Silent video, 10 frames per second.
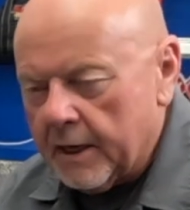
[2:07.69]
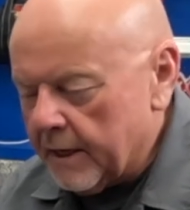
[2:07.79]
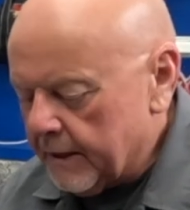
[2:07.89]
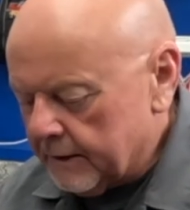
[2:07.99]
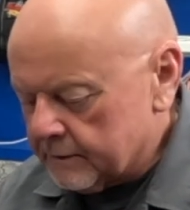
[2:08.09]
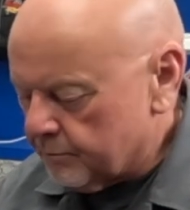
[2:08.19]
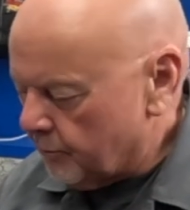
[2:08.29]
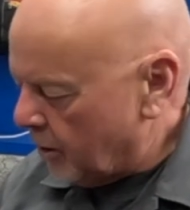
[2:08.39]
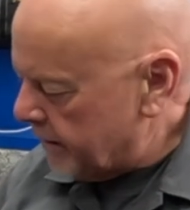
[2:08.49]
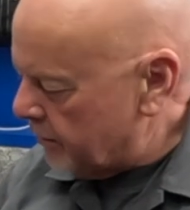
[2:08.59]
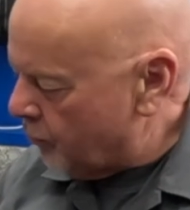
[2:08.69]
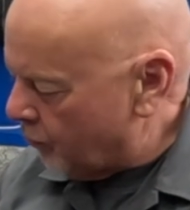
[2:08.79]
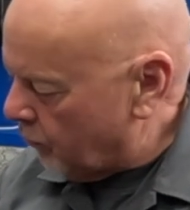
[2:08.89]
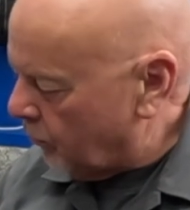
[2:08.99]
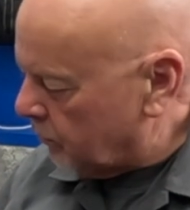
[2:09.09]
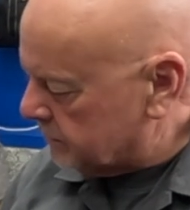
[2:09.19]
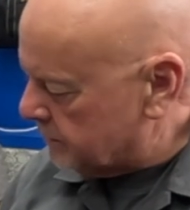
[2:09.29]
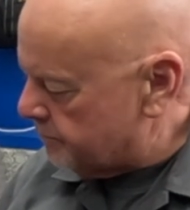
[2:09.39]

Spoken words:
and it's my goal to